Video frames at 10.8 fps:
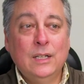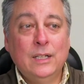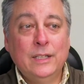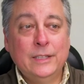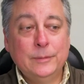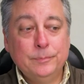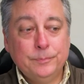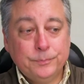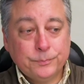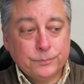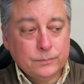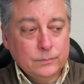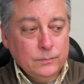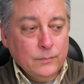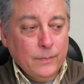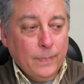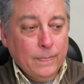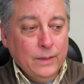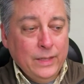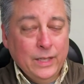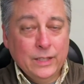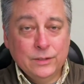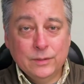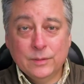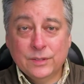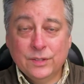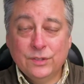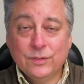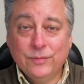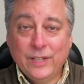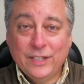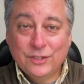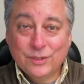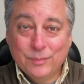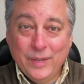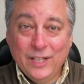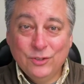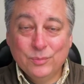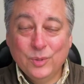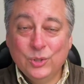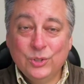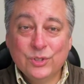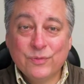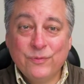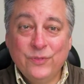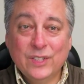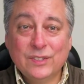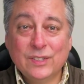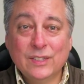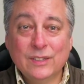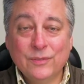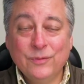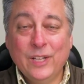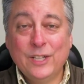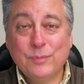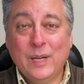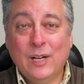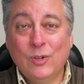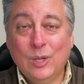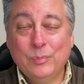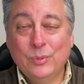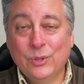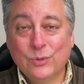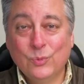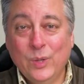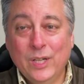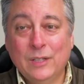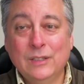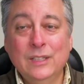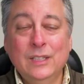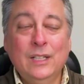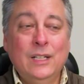Um, and since the flash is in manual mode, you're fixing the flash power output as well.